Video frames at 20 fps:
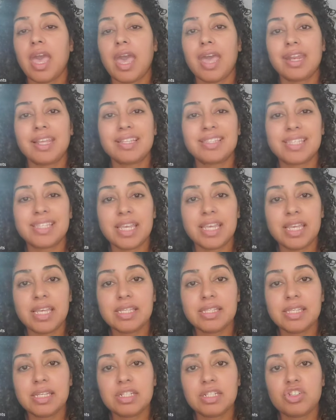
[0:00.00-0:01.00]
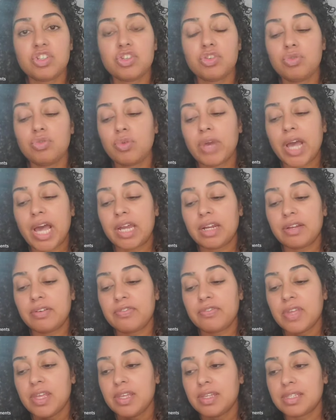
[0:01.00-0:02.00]
And it's easy to kind
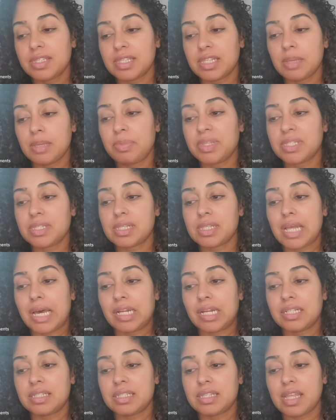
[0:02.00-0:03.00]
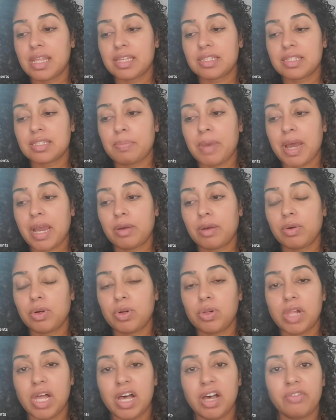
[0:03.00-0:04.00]
of slip and slide into that
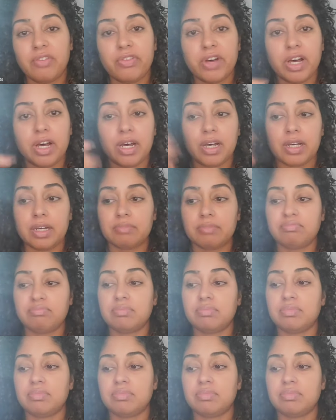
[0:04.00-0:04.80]
spiral of uh,